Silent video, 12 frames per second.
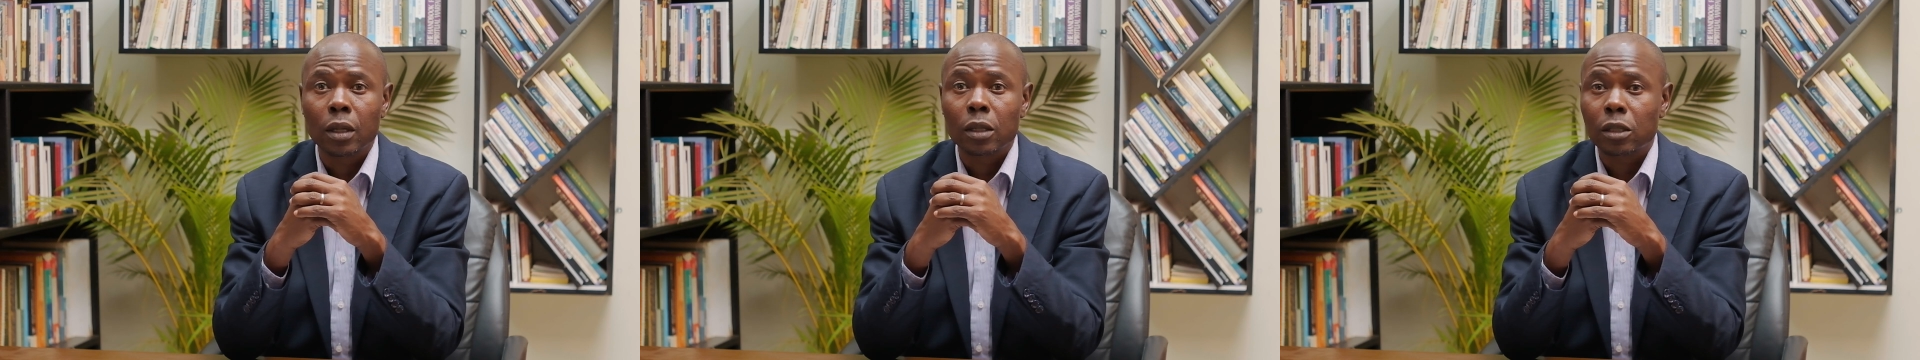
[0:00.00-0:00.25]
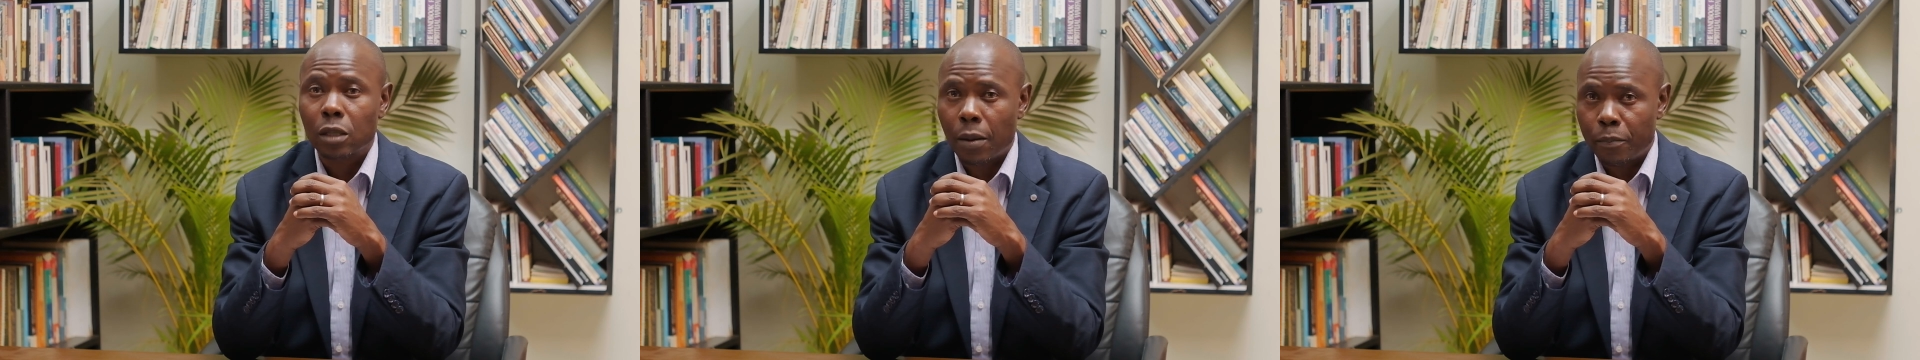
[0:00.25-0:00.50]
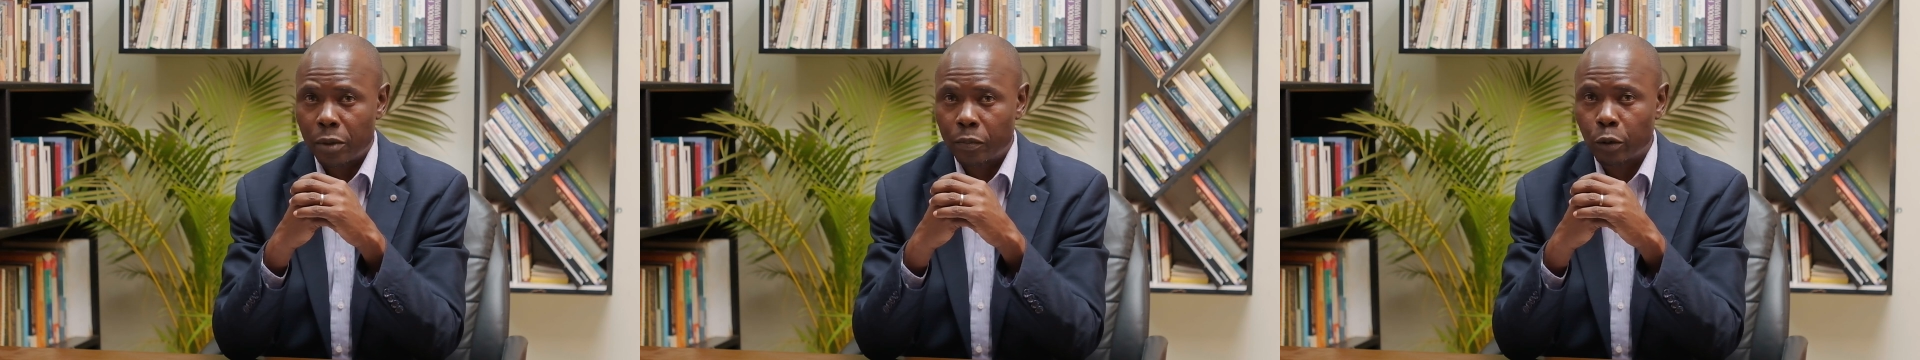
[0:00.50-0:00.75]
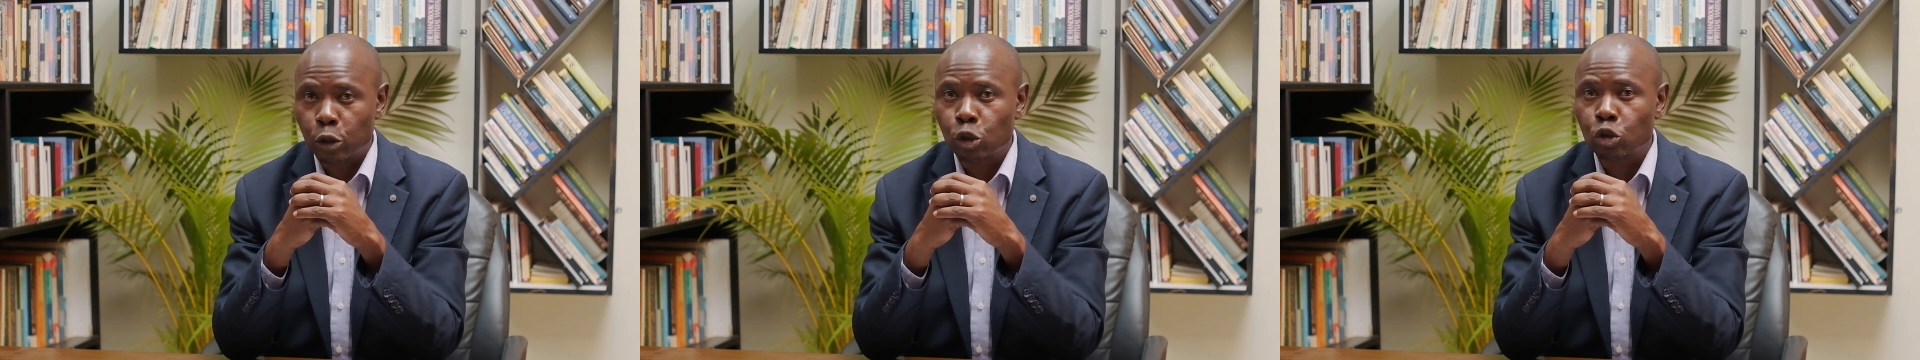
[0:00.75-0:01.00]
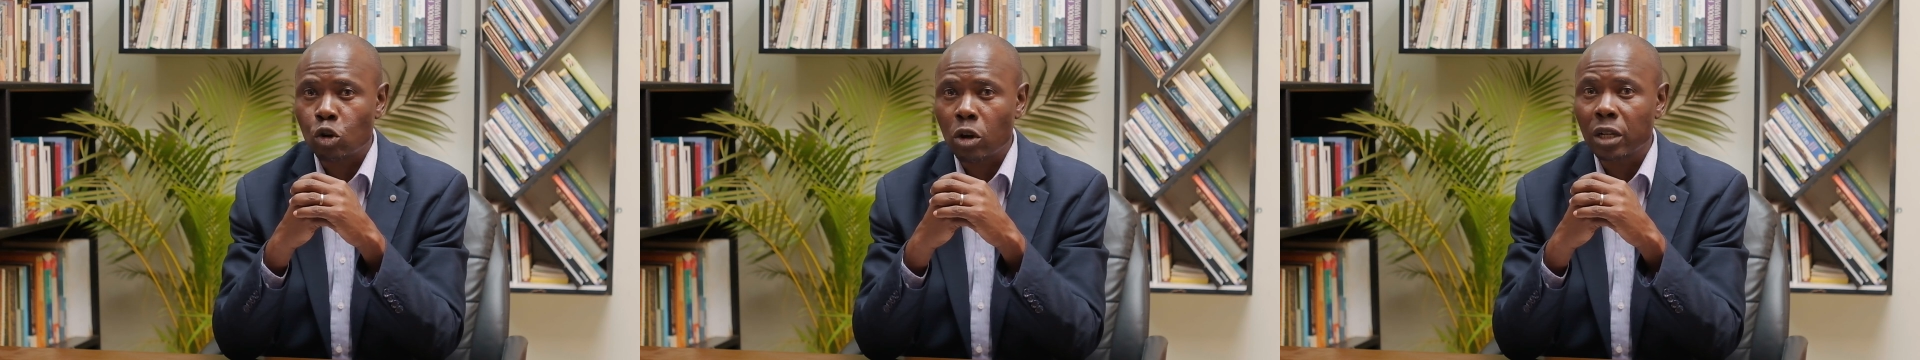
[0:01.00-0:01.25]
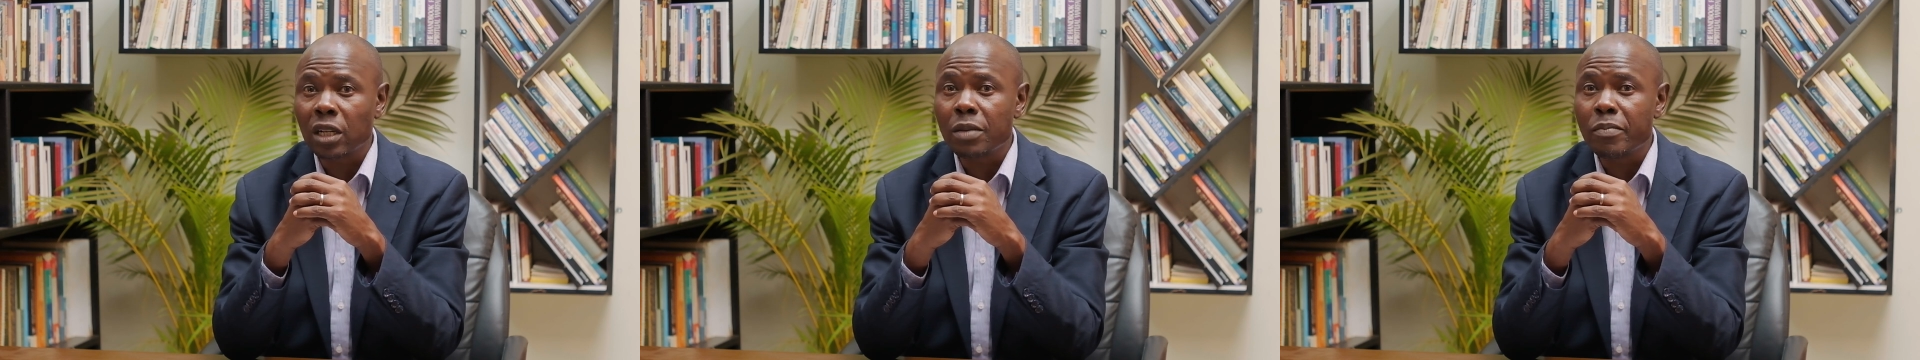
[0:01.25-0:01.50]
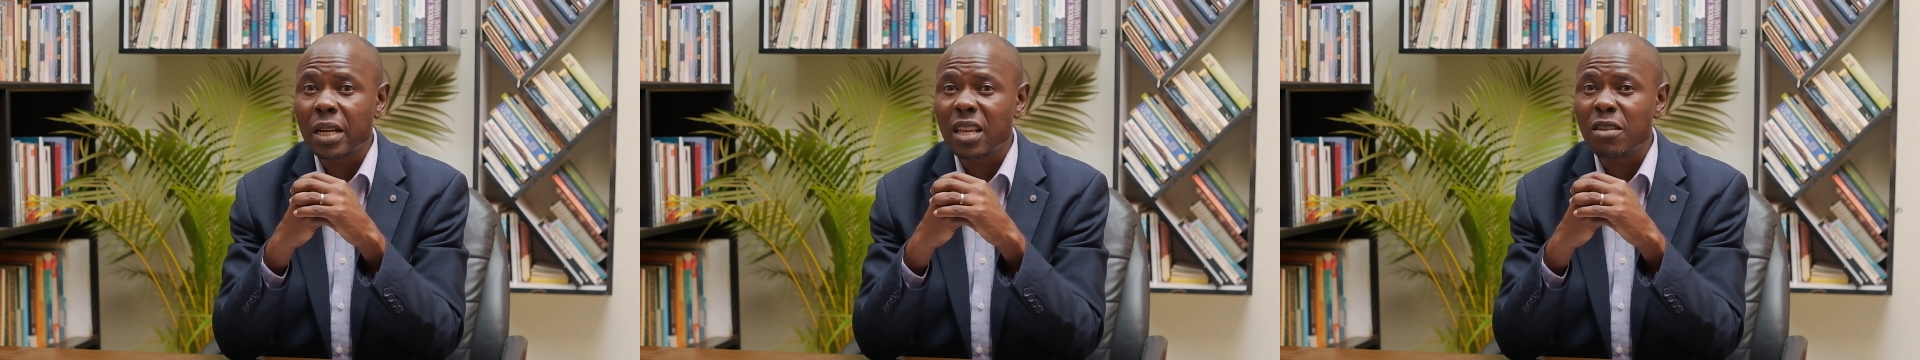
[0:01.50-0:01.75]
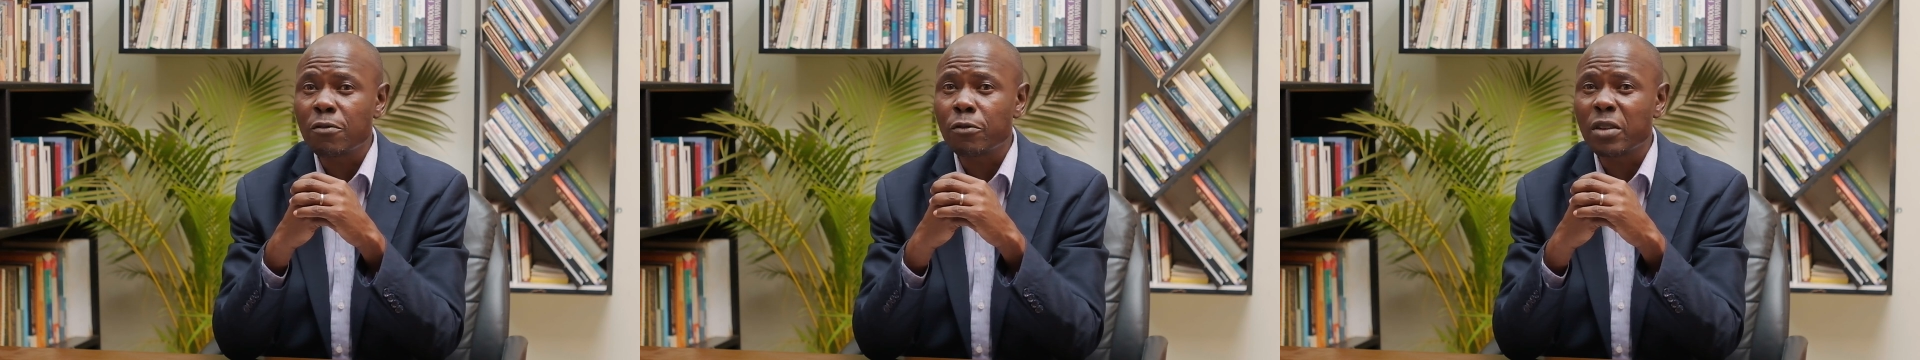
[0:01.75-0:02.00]
Some people strongly
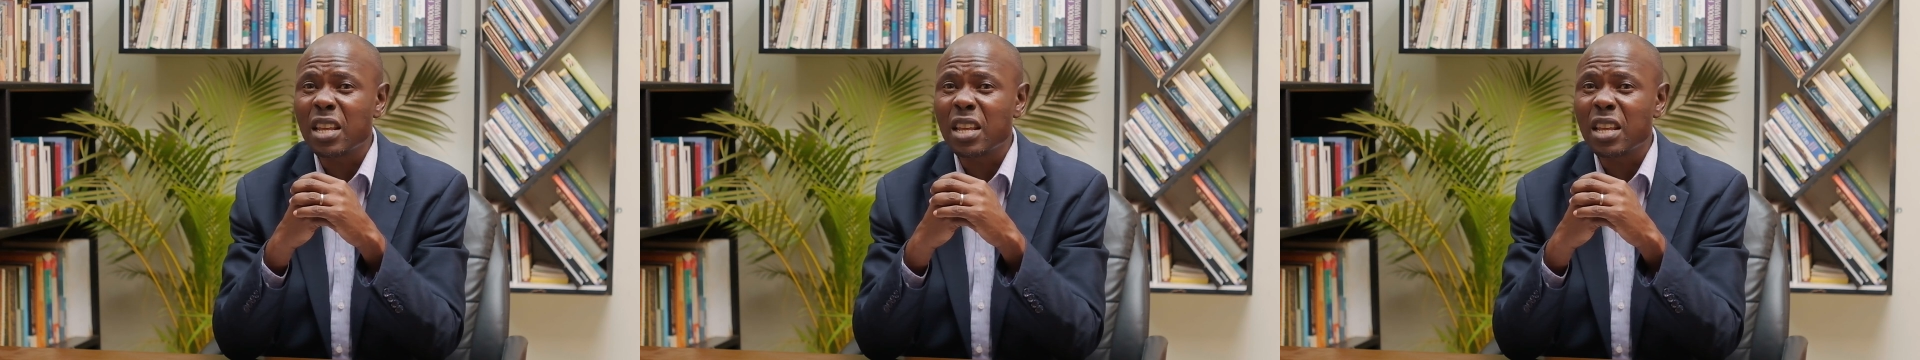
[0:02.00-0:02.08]
believe